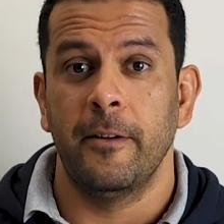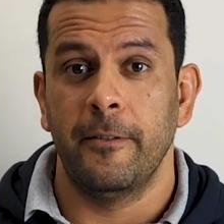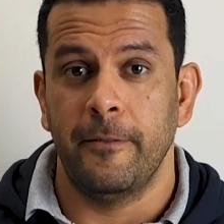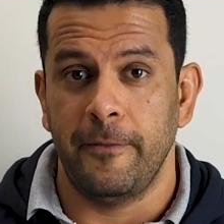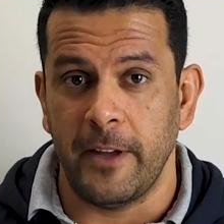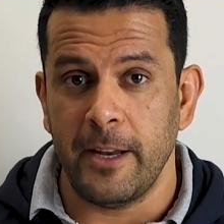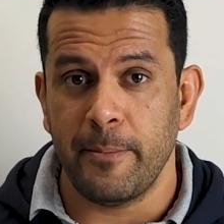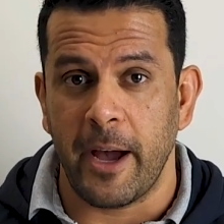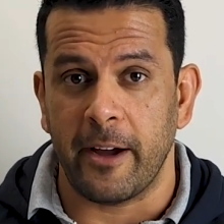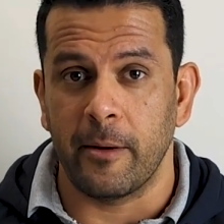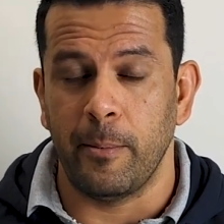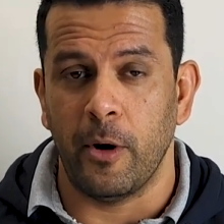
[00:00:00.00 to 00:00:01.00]

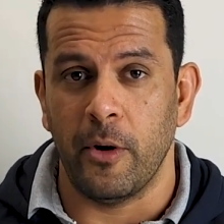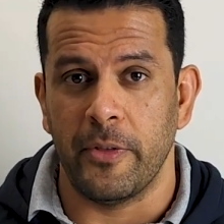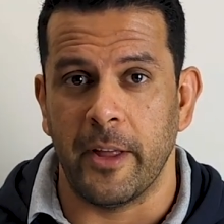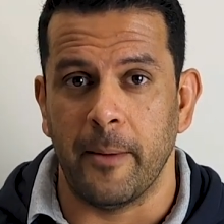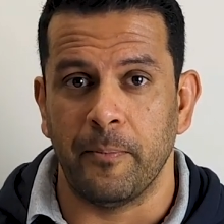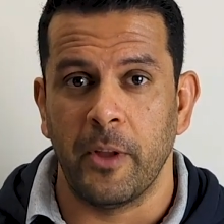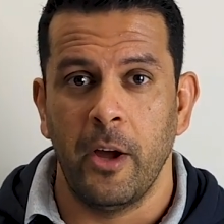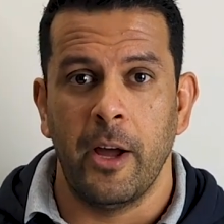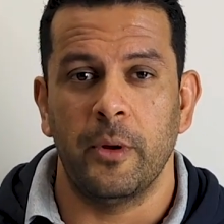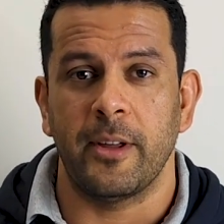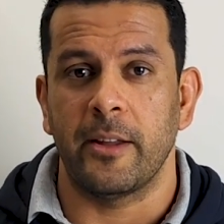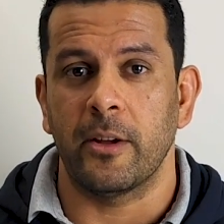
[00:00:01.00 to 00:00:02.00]
feedback upon them
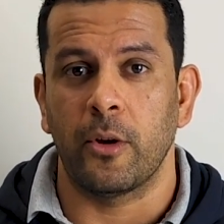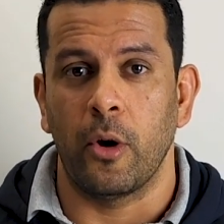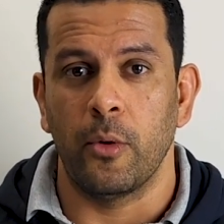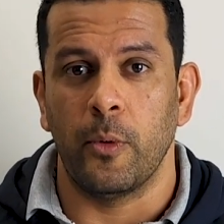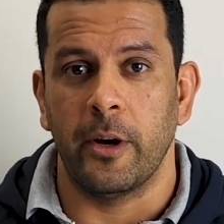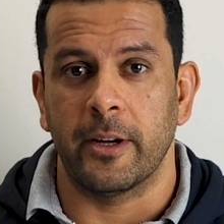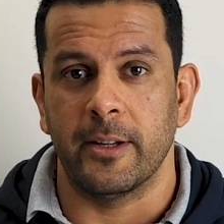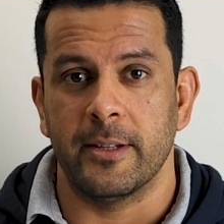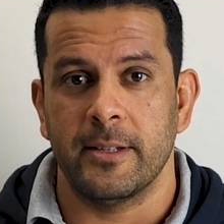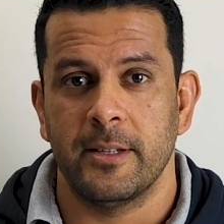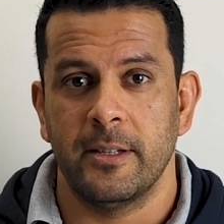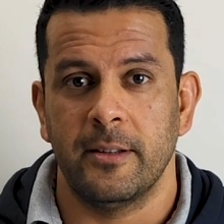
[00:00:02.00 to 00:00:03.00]
with other
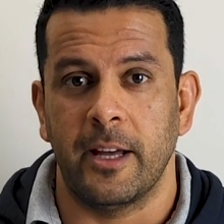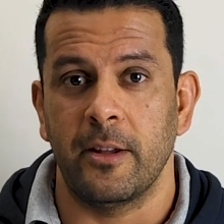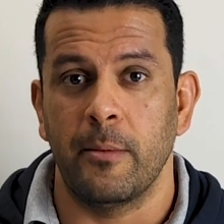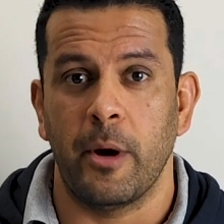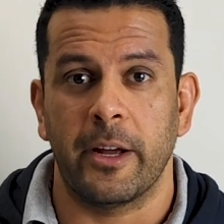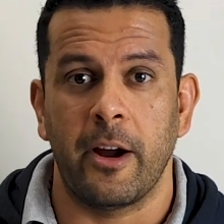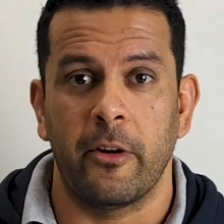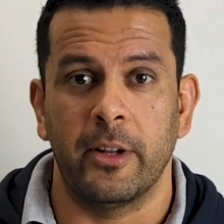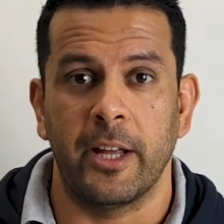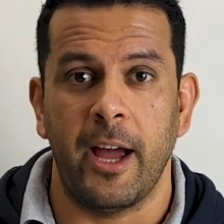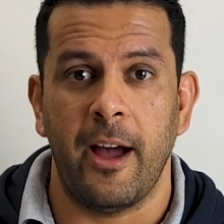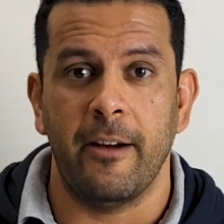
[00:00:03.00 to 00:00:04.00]
coworkers that you might
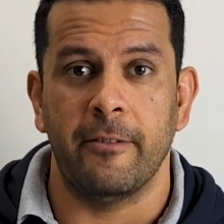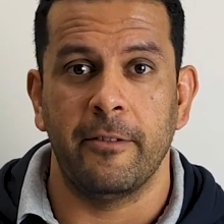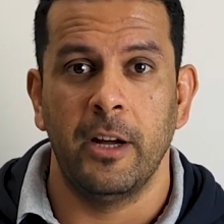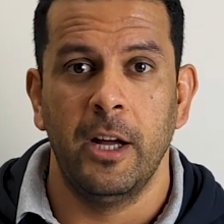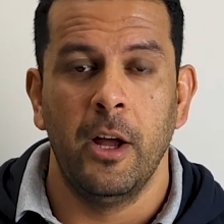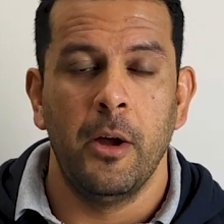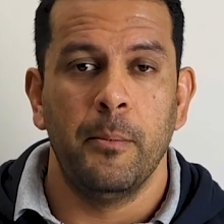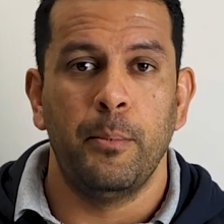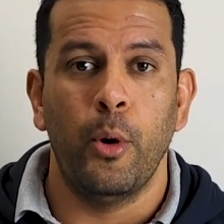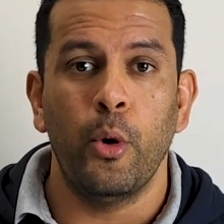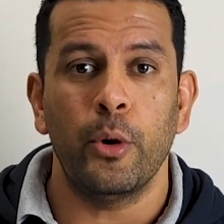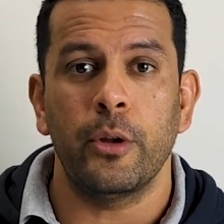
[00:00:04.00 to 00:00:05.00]
currently have.
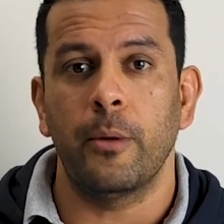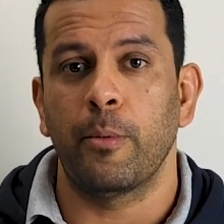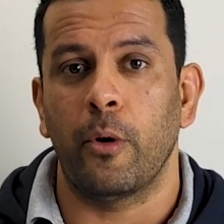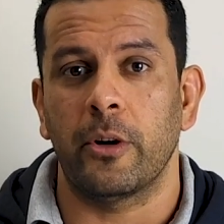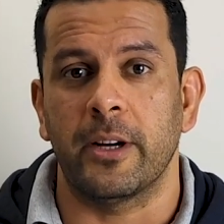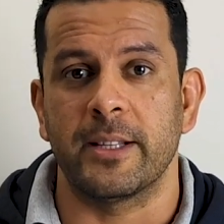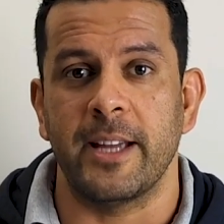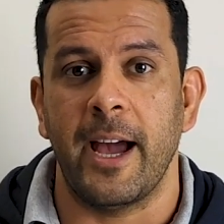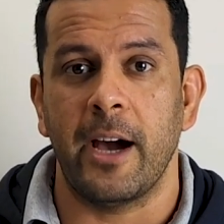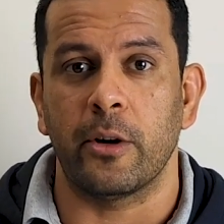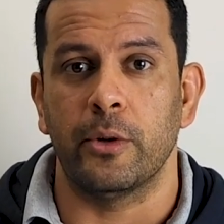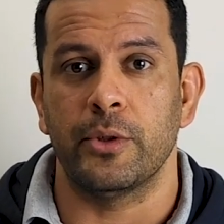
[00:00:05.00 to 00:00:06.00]
Put your products
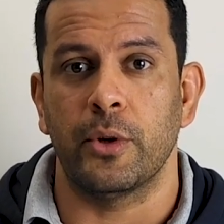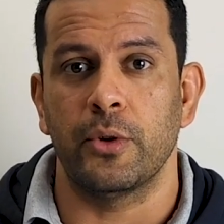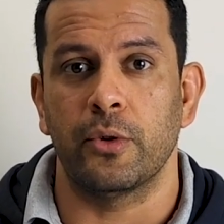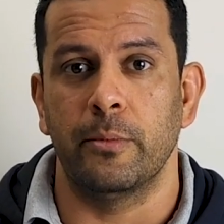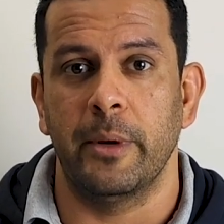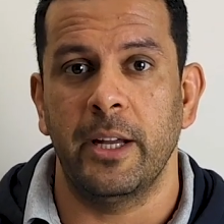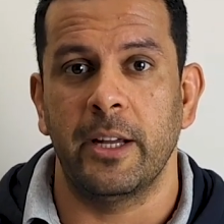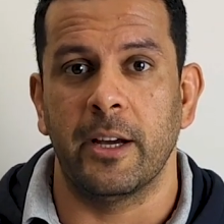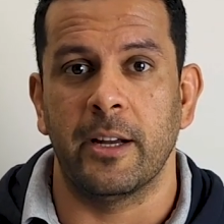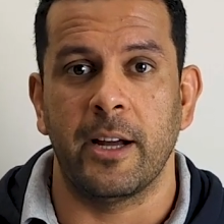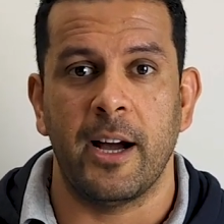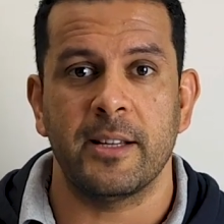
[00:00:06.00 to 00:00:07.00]
out on social media
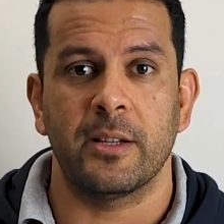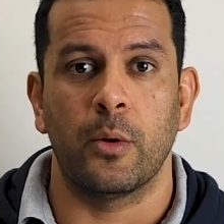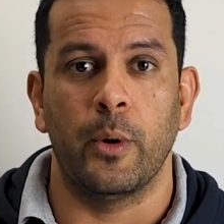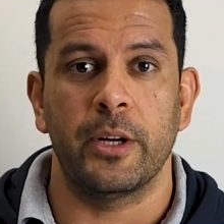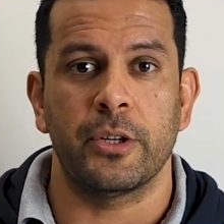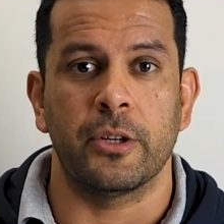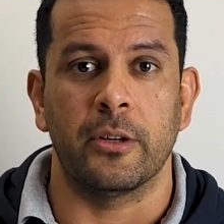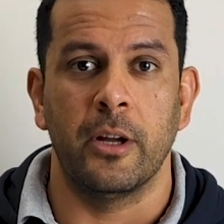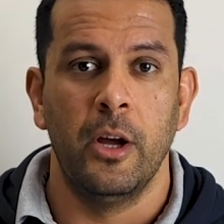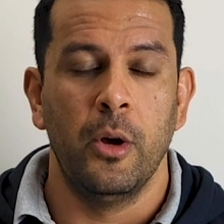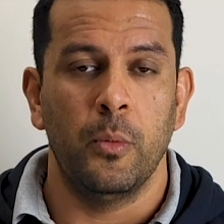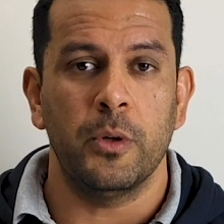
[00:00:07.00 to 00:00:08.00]
and ask the question,
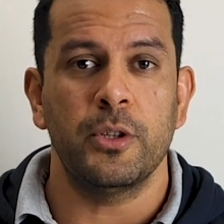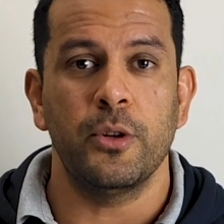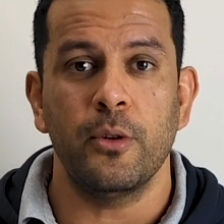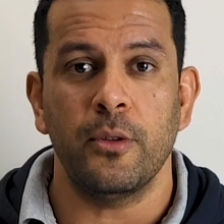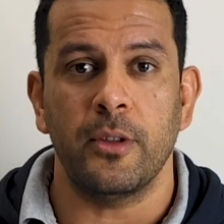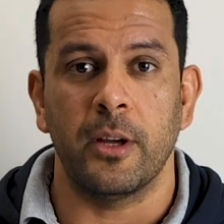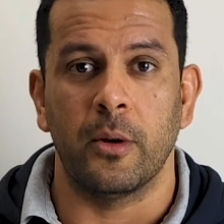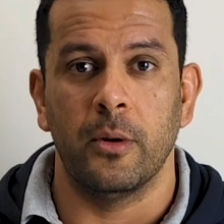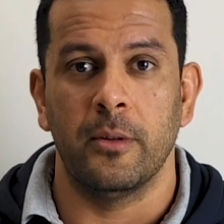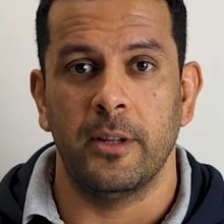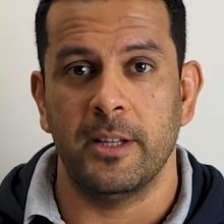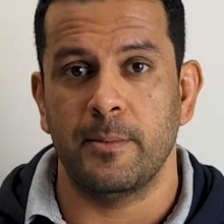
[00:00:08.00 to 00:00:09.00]
what do you think
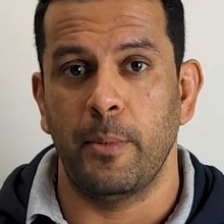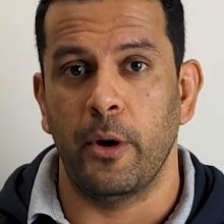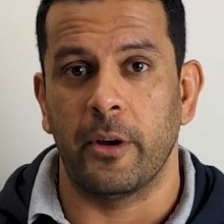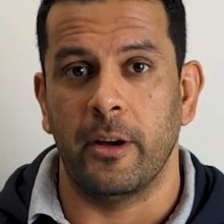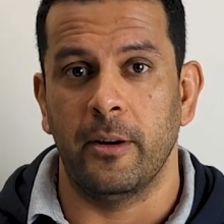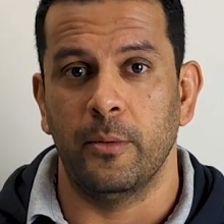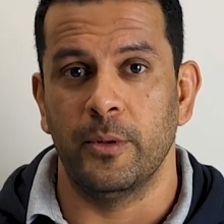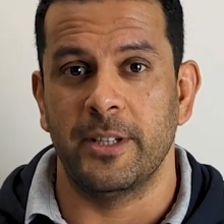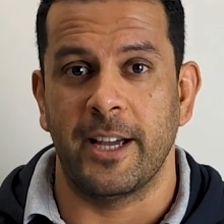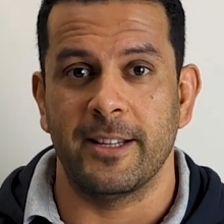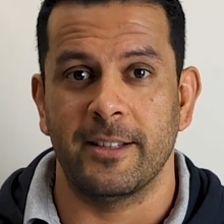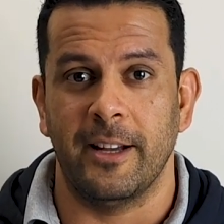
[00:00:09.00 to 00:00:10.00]
this burger would
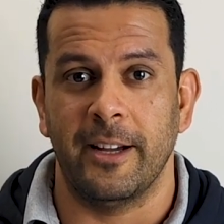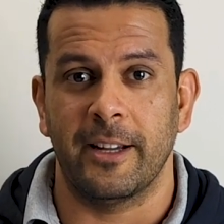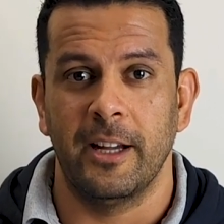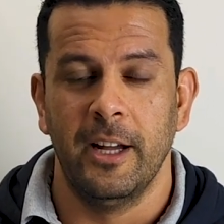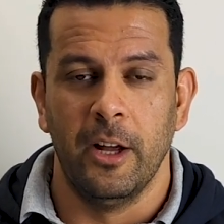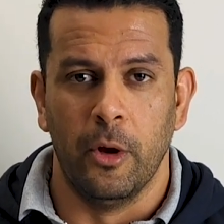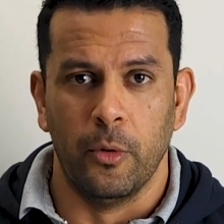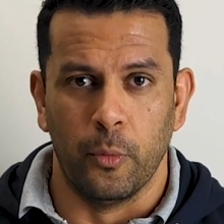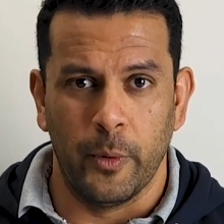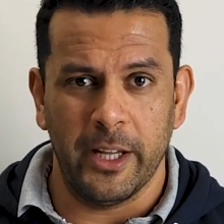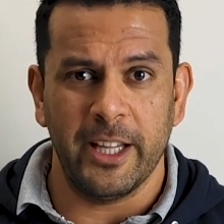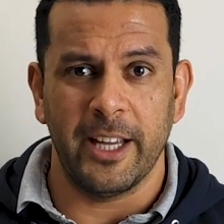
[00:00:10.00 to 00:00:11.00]
taste like?
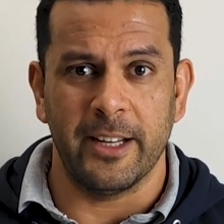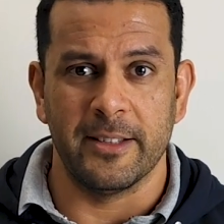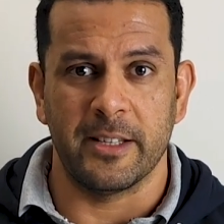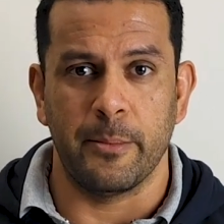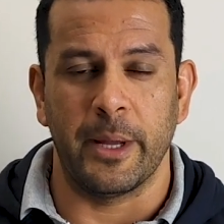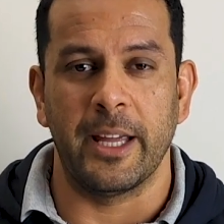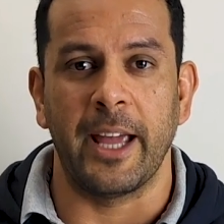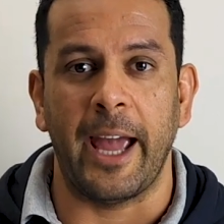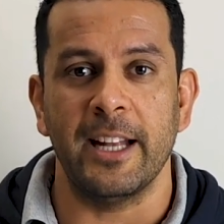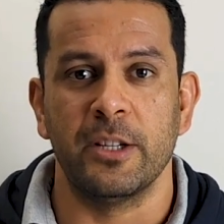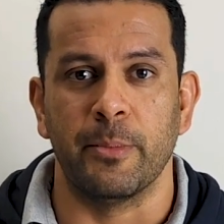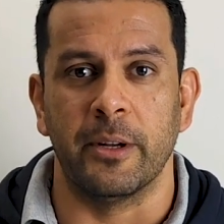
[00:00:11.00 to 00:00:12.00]
Really getting some
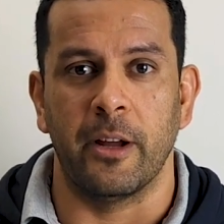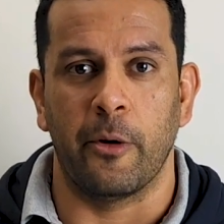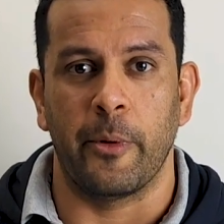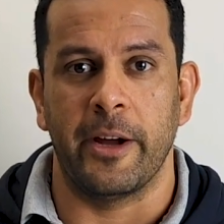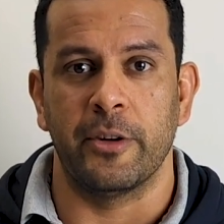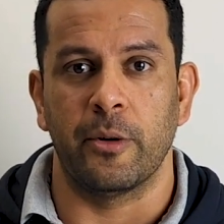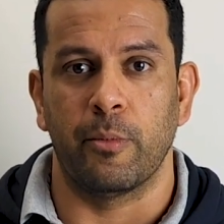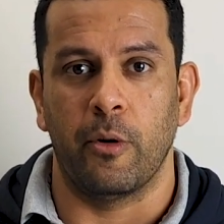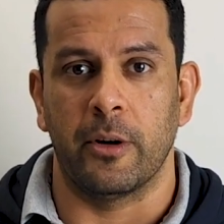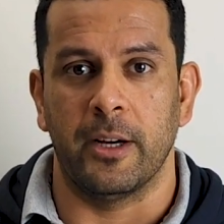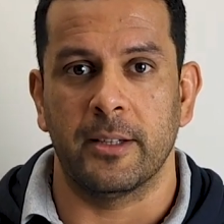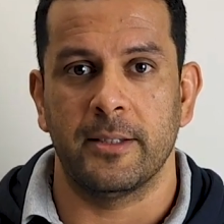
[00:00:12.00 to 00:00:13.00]
engagement around your
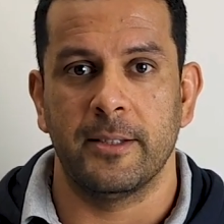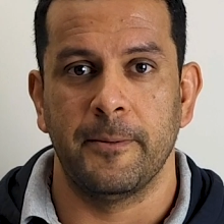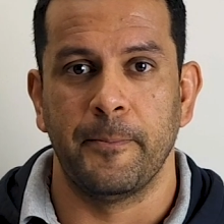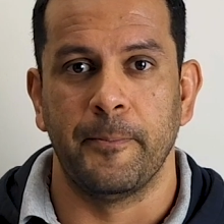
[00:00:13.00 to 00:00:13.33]
products.